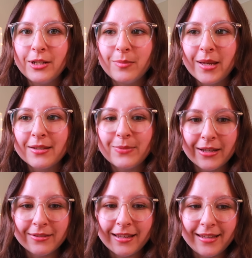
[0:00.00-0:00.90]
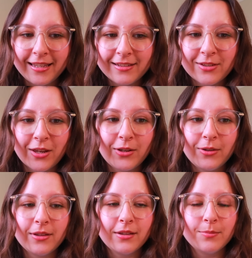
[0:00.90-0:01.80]
up as well, I think.
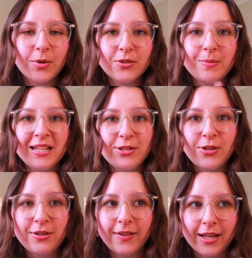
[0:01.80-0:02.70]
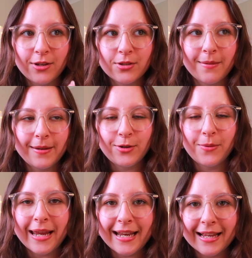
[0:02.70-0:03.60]
So possibly two videos coming your
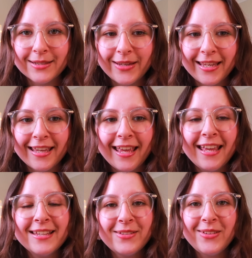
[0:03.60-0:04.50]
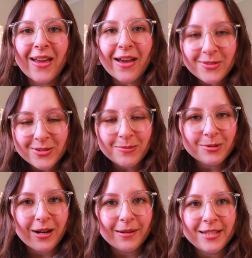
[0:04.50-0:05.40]
way next week. So if you haven't
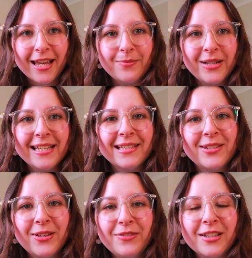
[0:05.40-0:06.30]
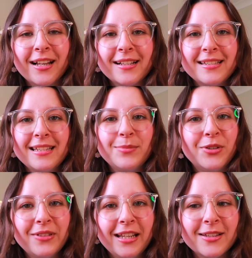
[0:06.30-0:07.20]
subscribed yet, please do if you'd like to see
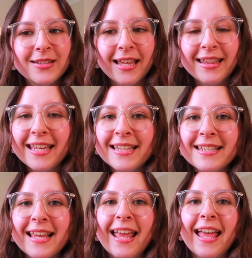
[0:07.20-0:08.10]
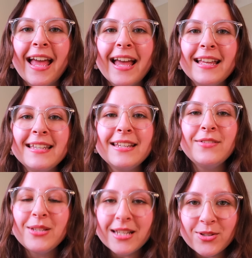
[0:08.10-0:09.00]
more videos like this. And
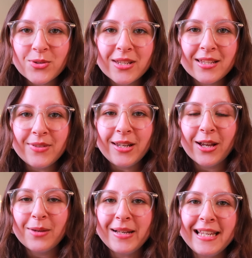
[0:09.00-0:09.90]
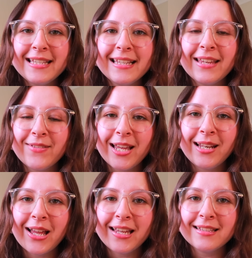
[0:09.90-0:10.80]
if you did enjoy this video, please give it a
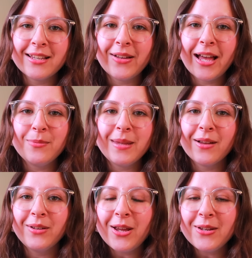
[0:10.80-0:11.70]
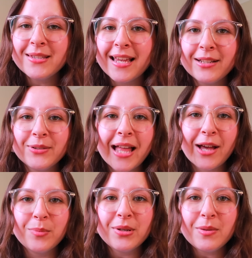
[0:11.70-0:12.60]
like, because that'll help me out loads and it'll
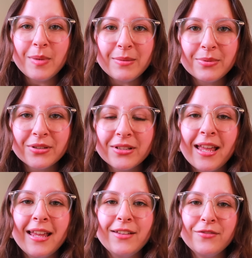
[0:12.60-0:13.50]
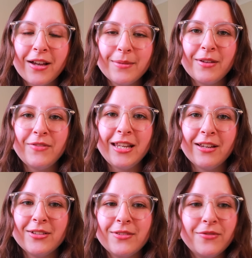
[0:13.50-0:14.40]
help other people find my
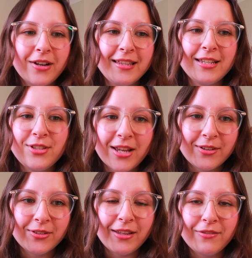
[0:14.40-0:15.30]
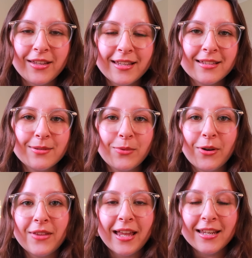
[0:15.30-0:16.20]
videos and find this channel if it's
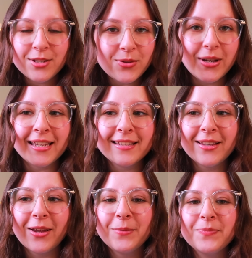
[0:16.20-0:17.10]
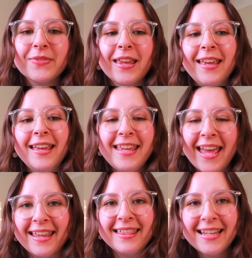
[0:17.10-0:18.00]
what they enjoy. So
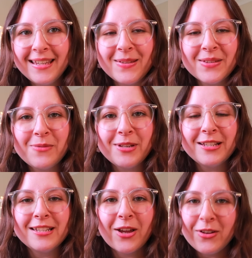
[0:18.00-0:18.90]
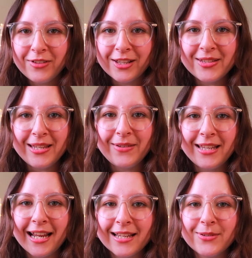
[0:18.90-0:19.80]
yeah, thank you so much. Hopefully I'll see you in
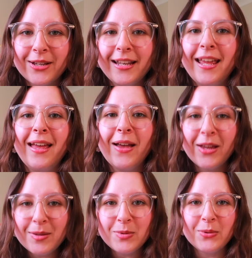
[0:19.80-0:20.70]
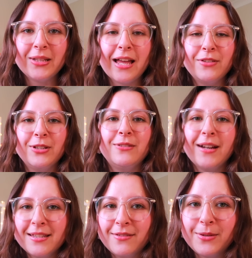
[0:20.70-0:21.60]
the next one. I hope you all have a good
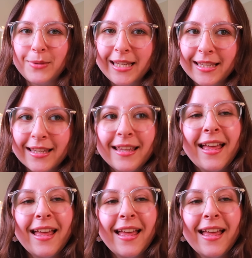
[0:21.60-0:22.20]
rest of the week.